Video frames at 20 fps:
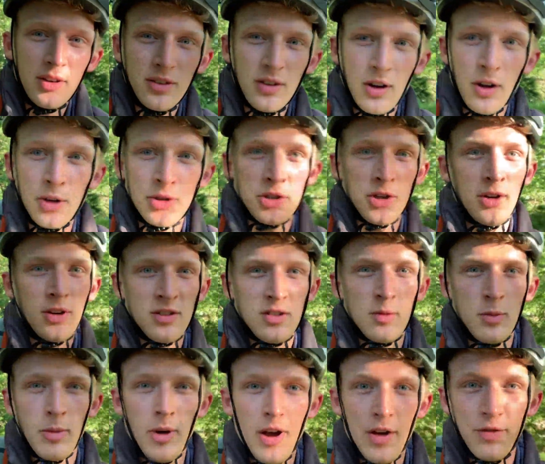So I'll show you
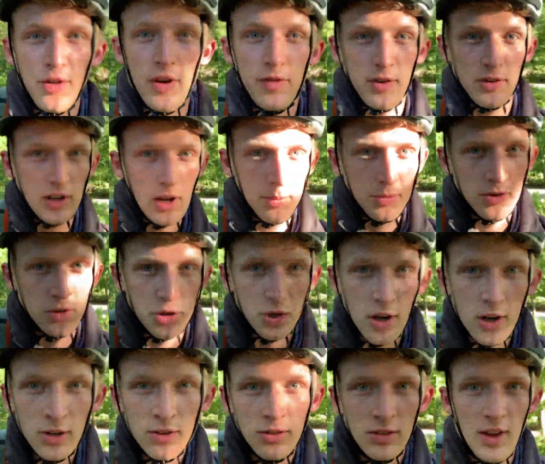some of my favorite tips and
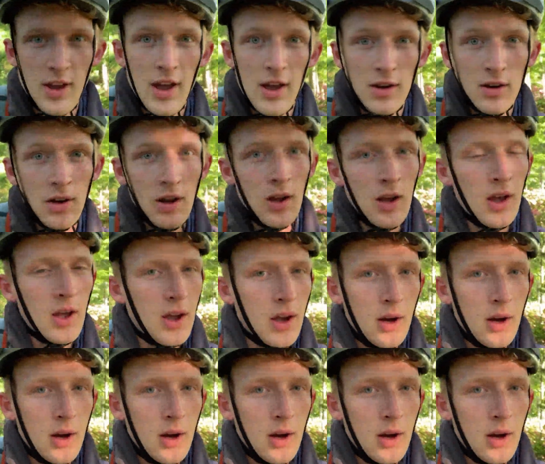tricks, and